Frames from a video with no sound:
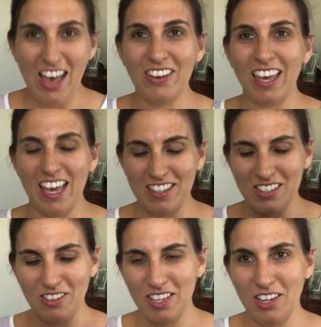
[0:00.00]
Okay,
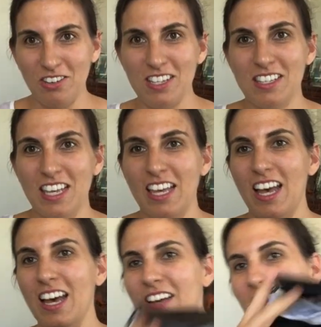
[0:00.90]
so here it is
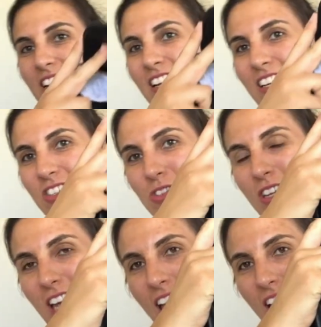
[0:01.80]
here. Just took
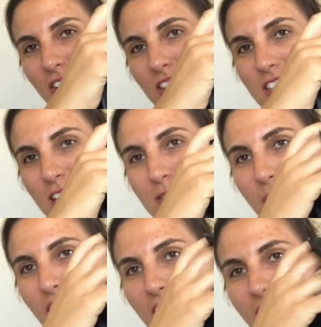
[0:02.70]
it out of the dust
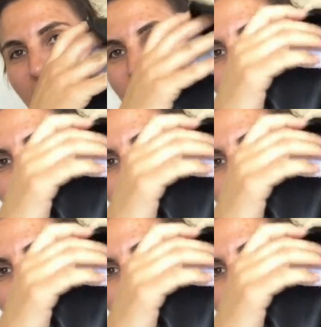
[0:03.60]
bag.